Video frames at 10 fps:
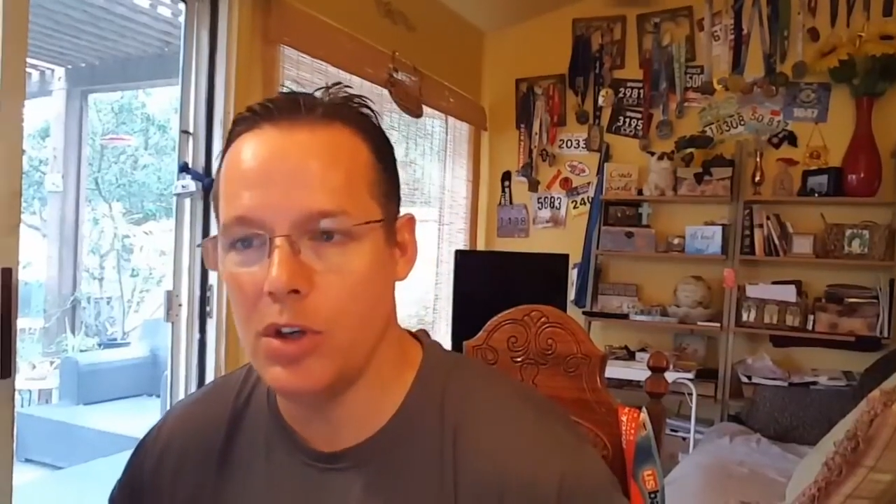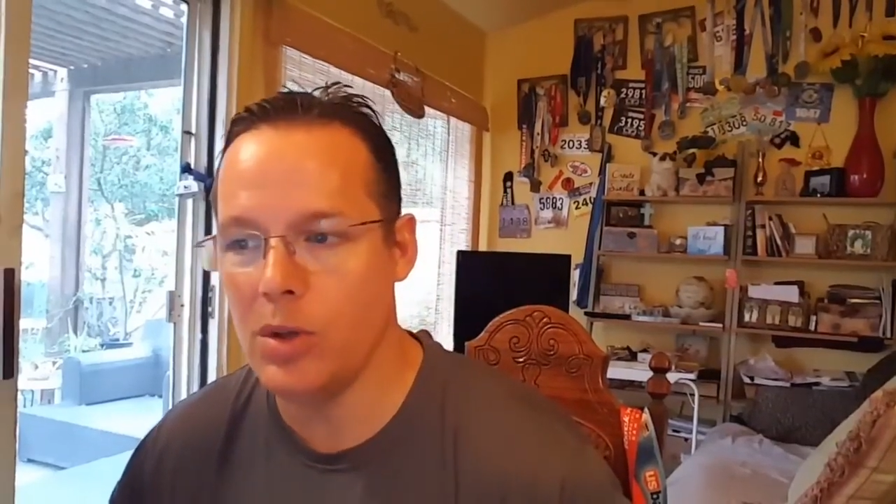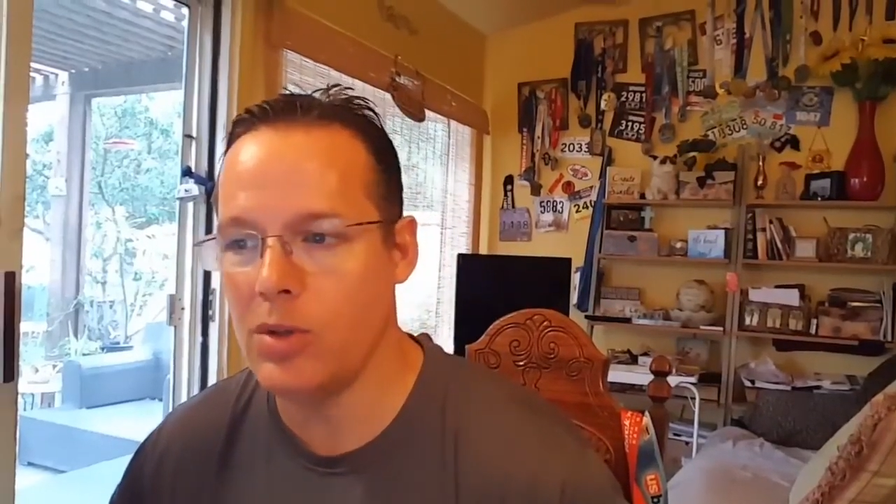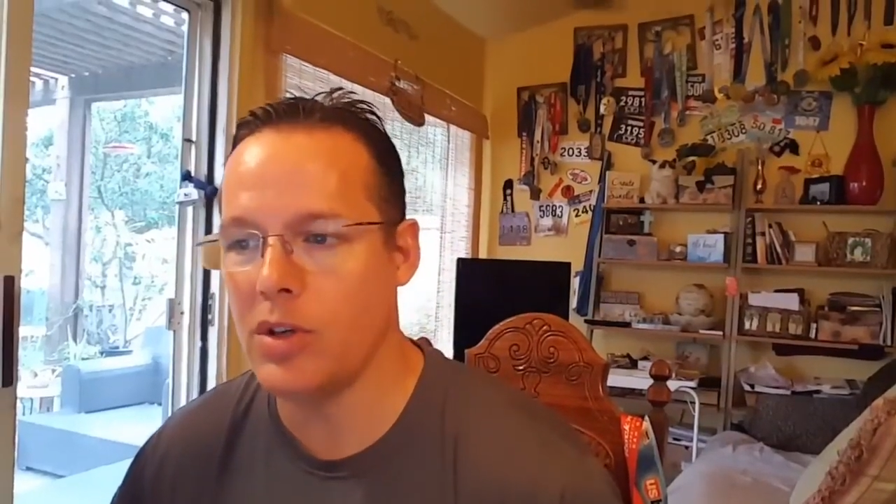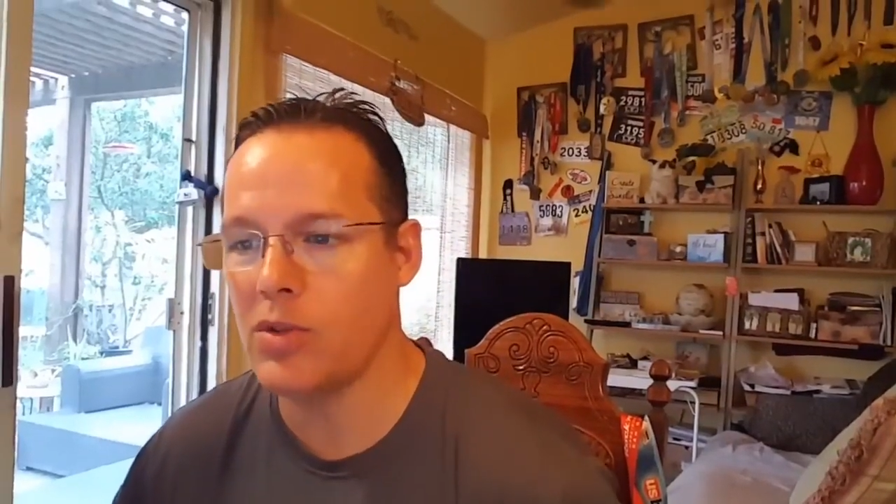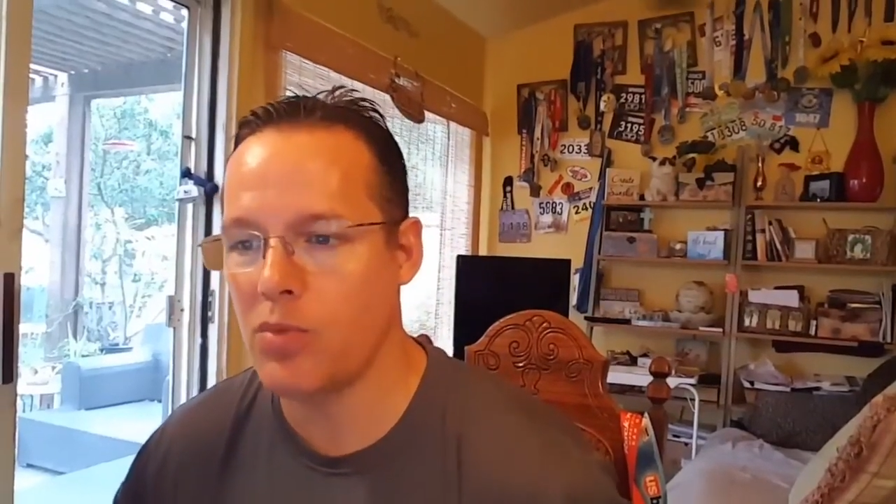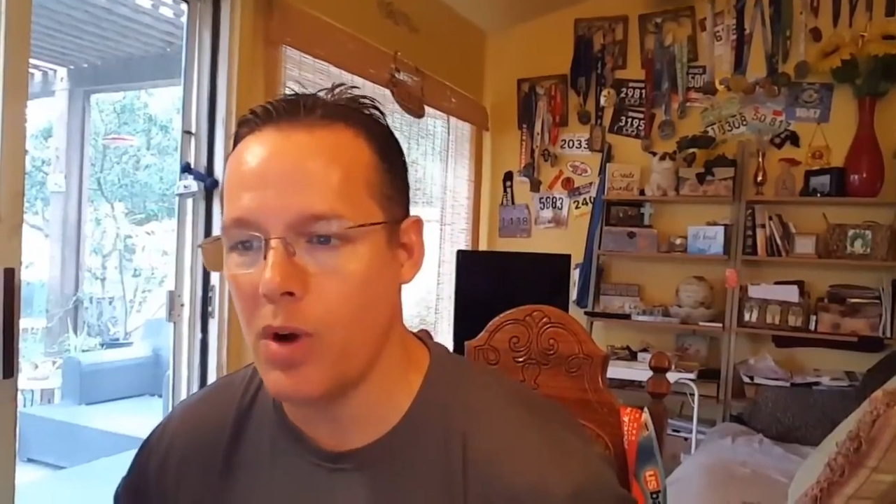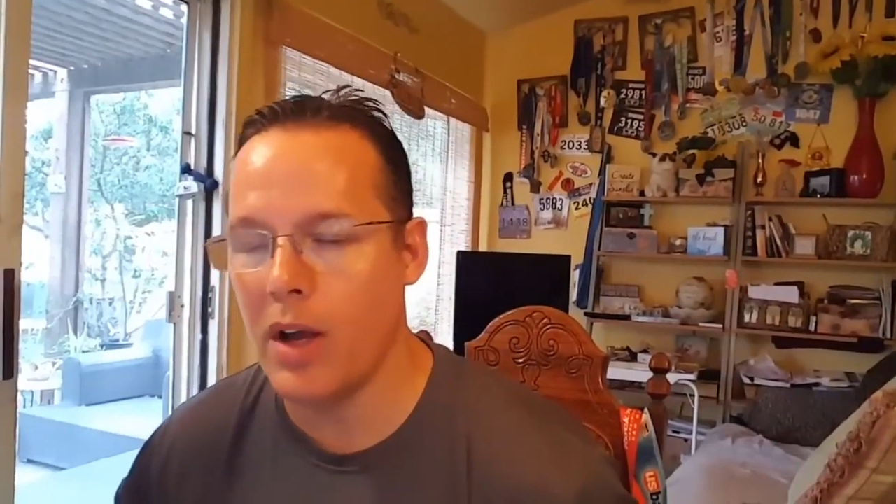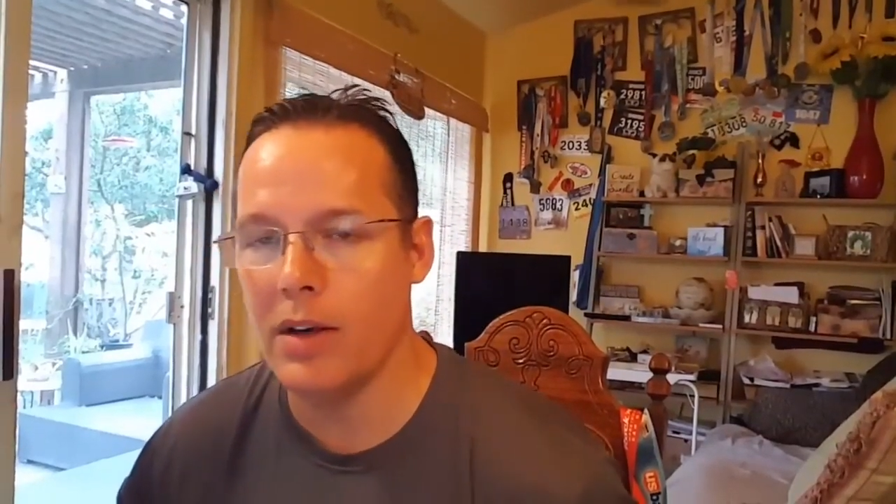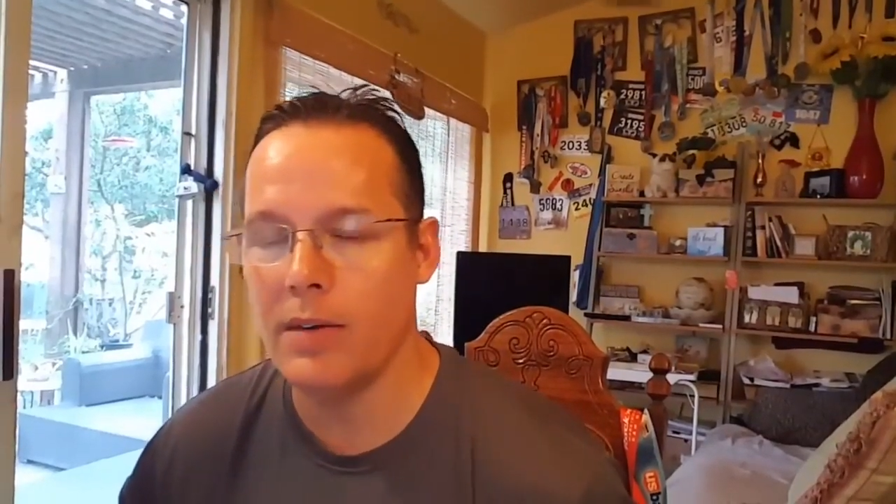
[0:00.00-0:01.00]
news is
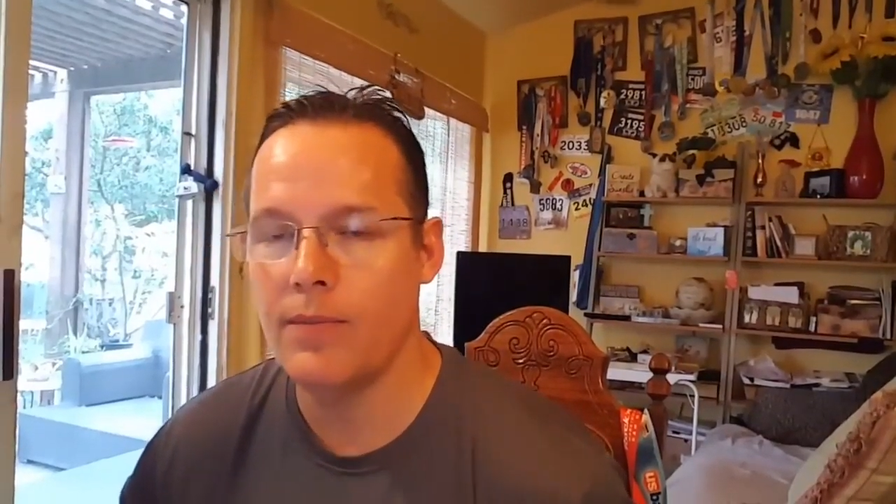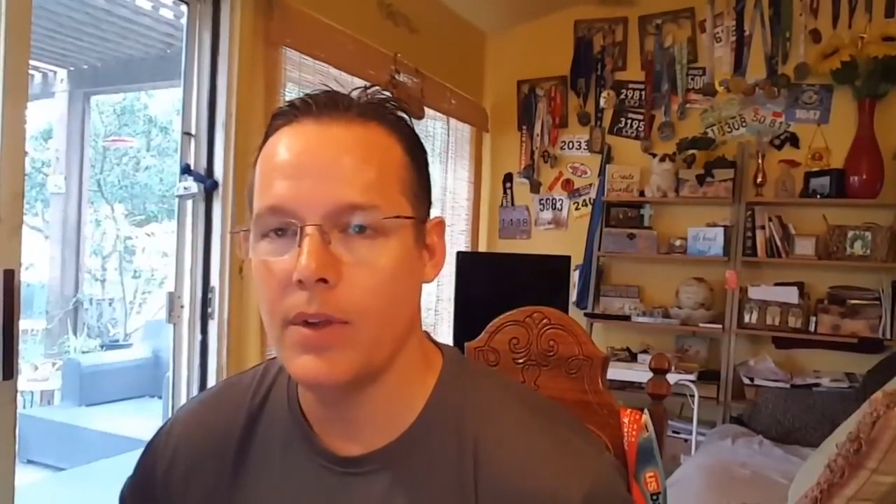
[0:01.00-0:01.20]
run